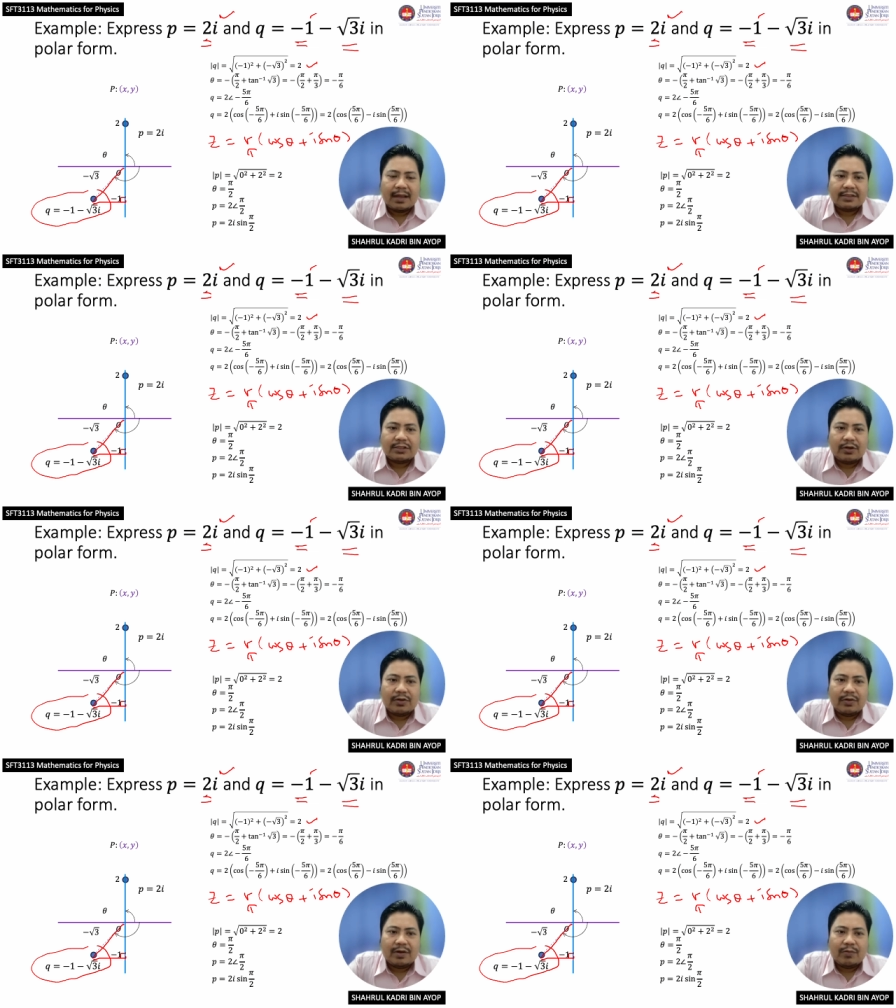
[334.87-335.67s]

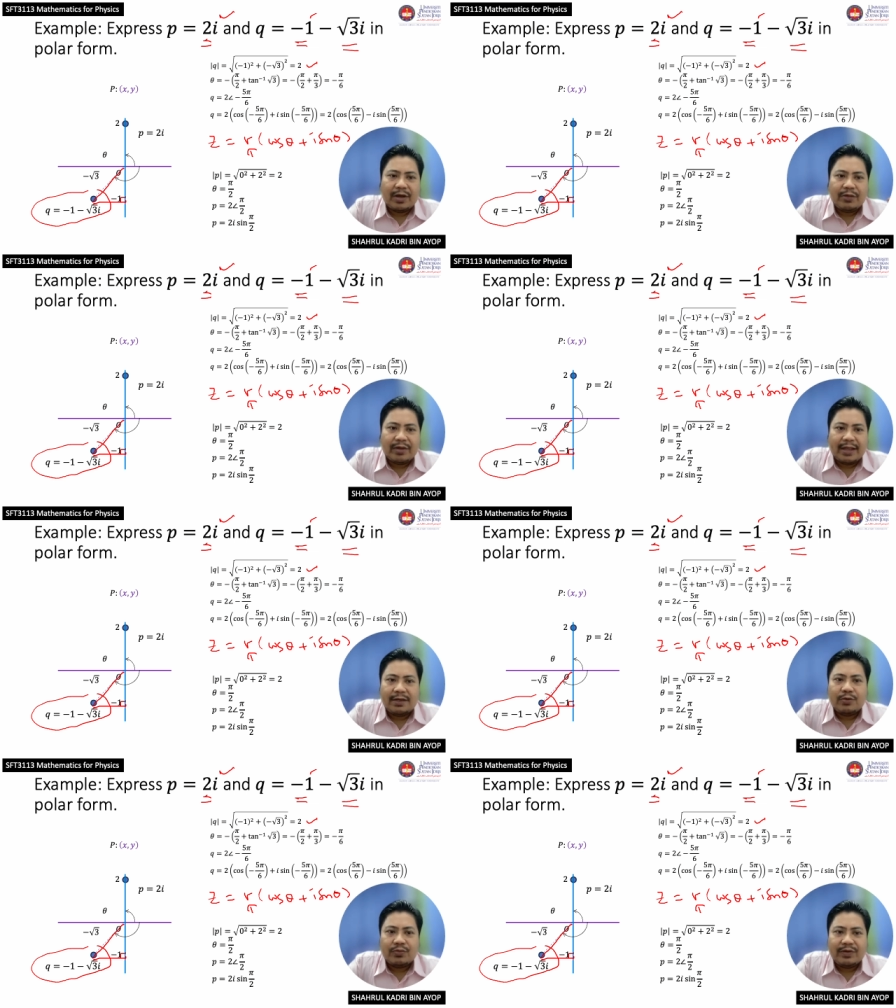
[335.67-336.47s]
So what you
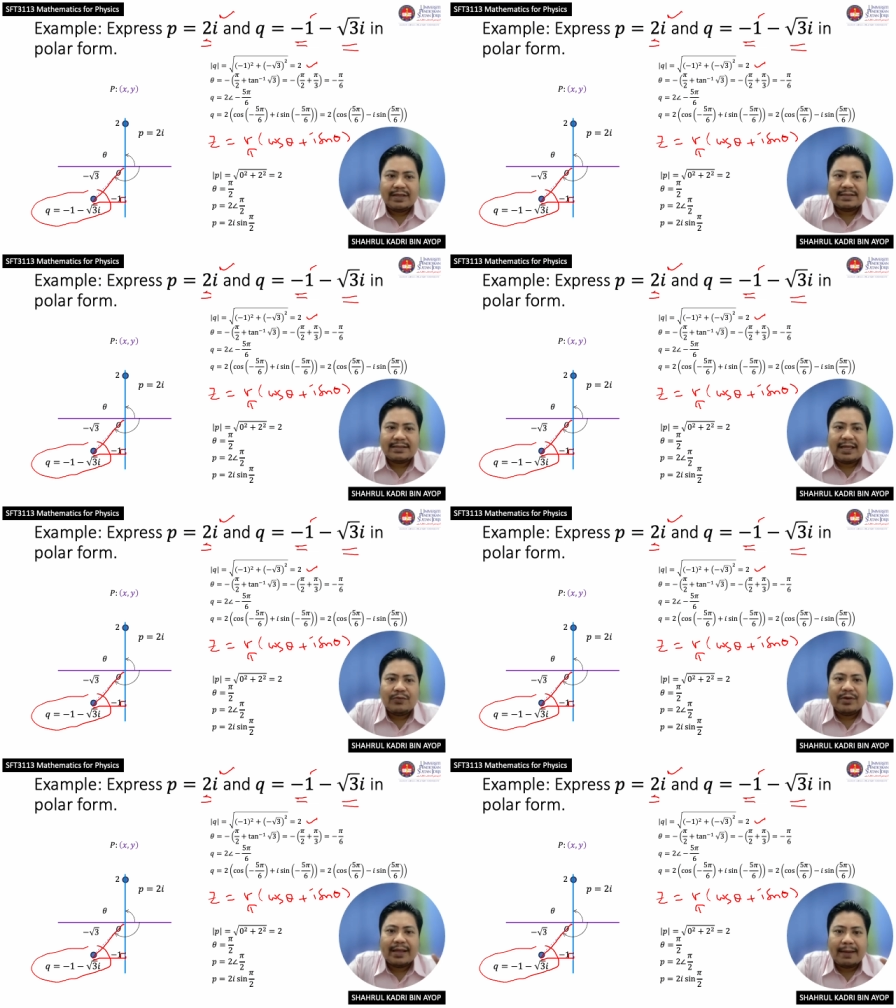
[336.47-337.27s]
can do is that
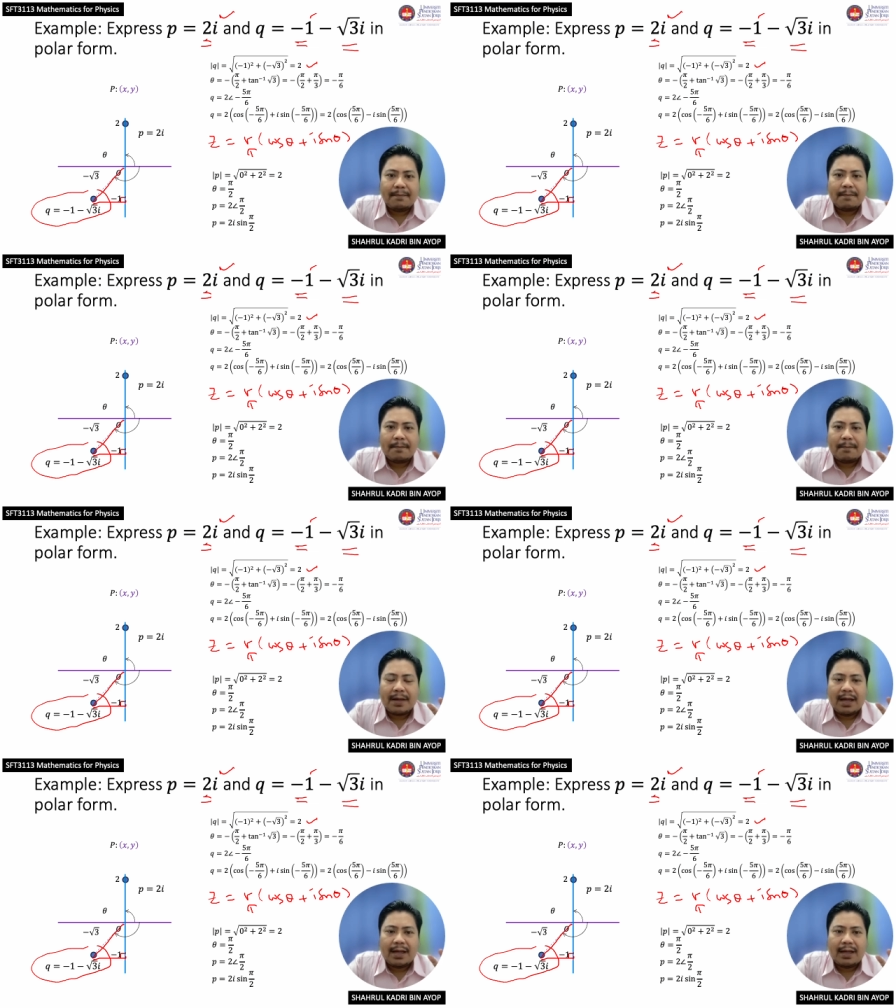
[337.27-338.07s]
you can
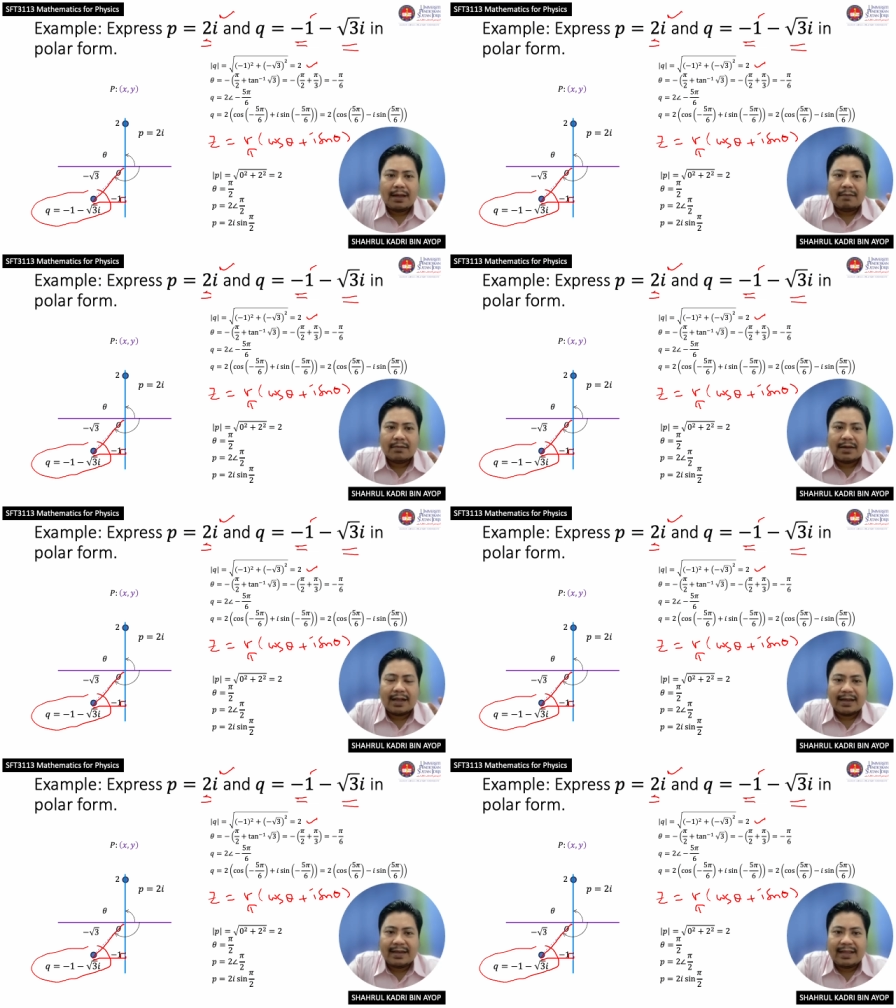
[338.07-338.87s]

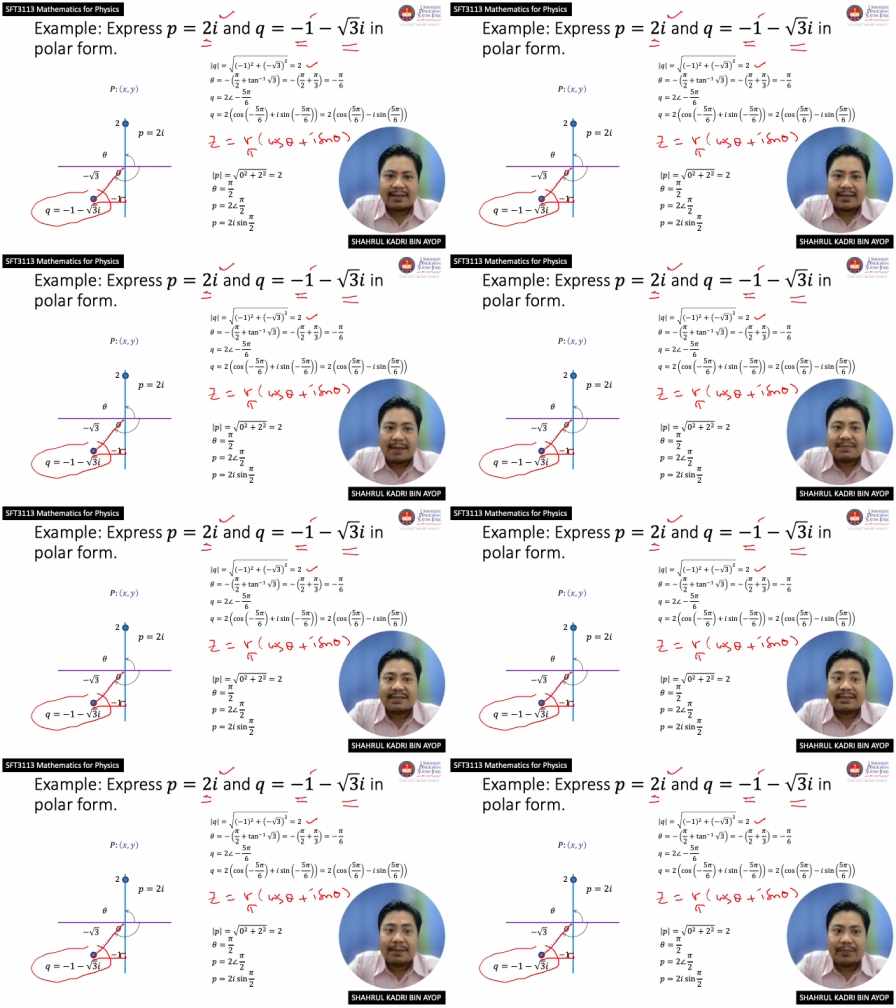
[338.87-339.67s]
calculate them
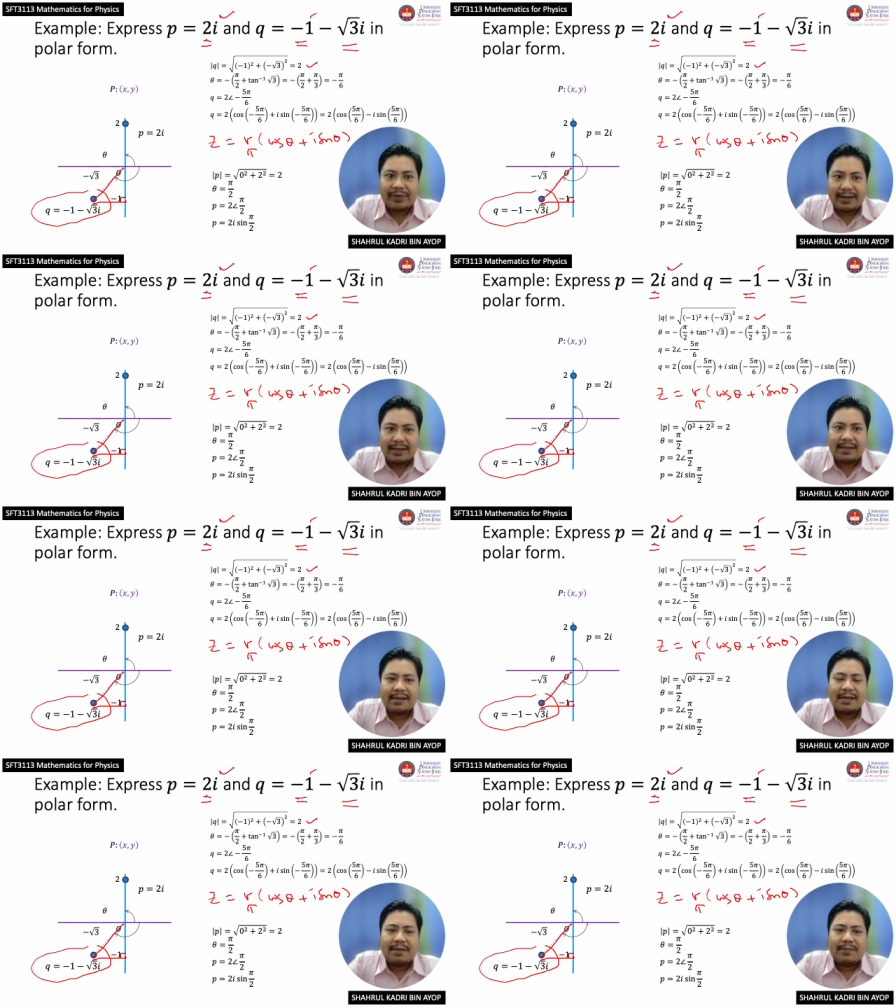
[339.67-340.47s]
separately,
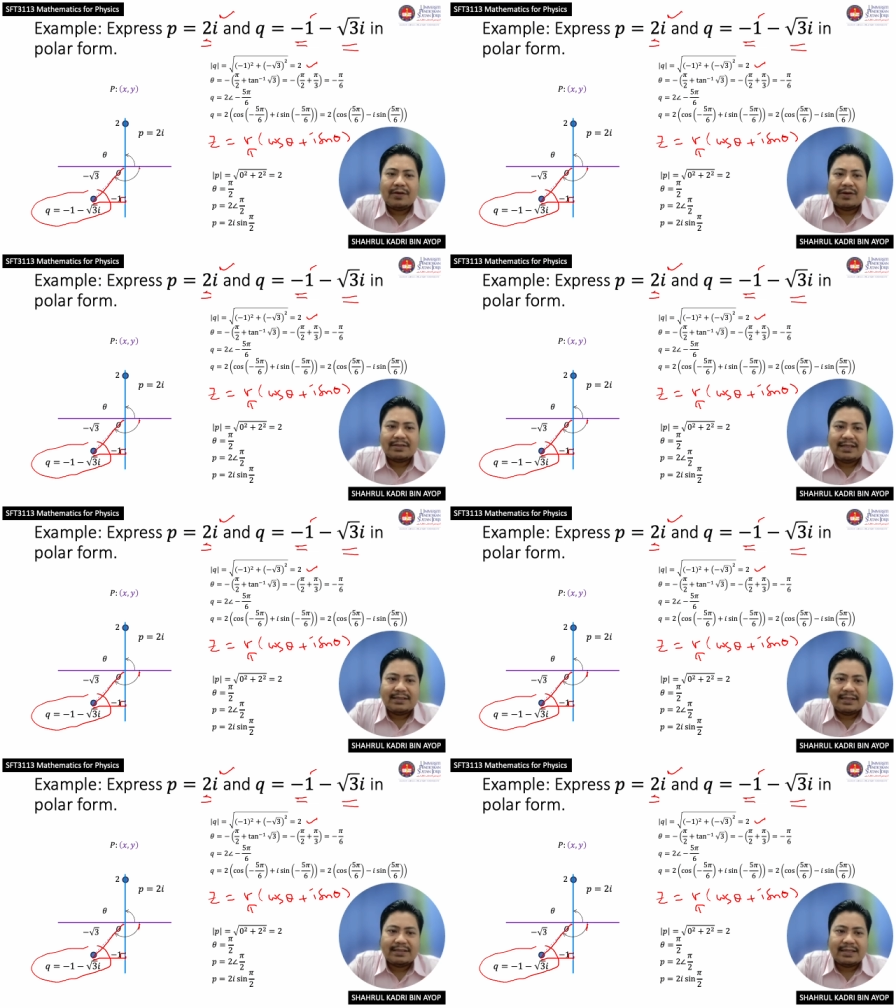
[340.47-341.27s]
because
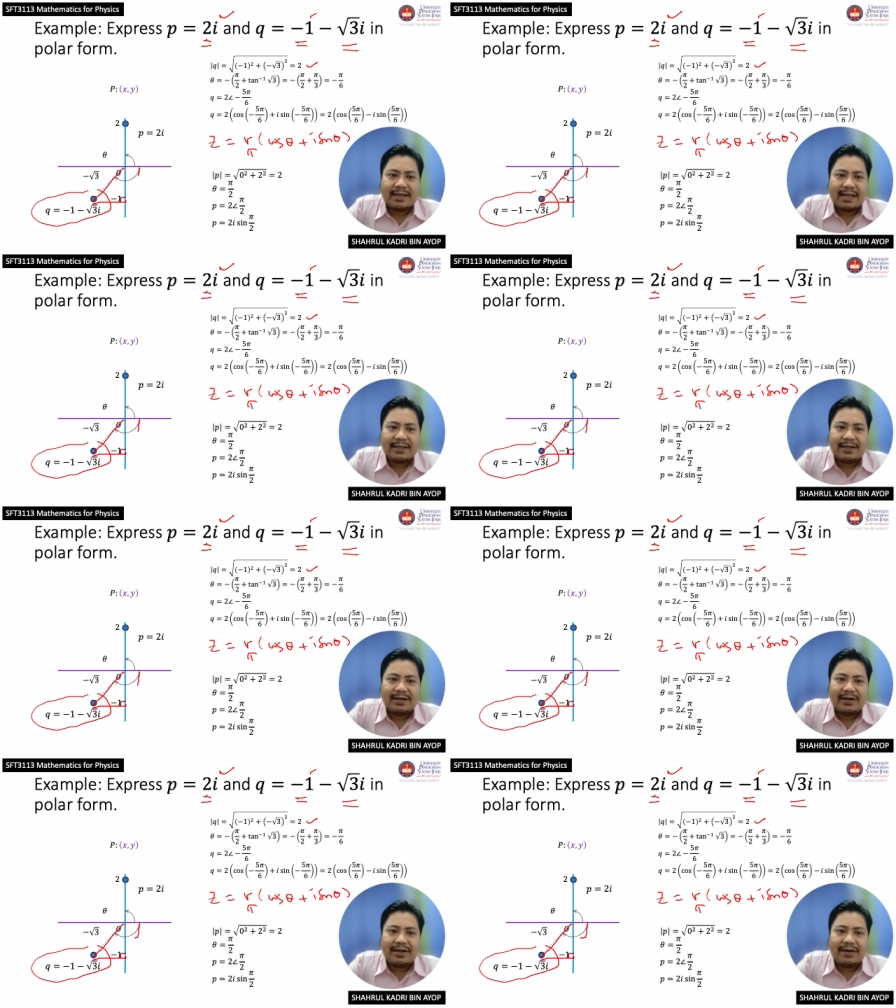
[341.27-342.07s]
this is a 90
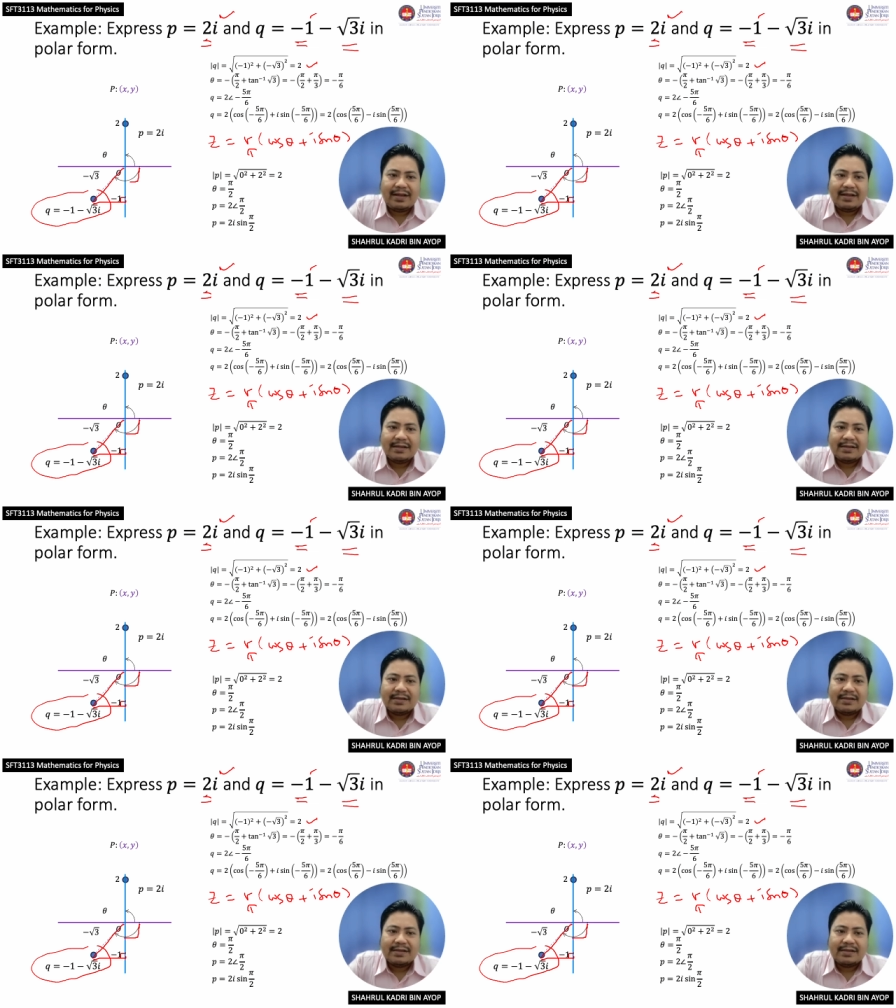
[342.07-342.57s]
degree.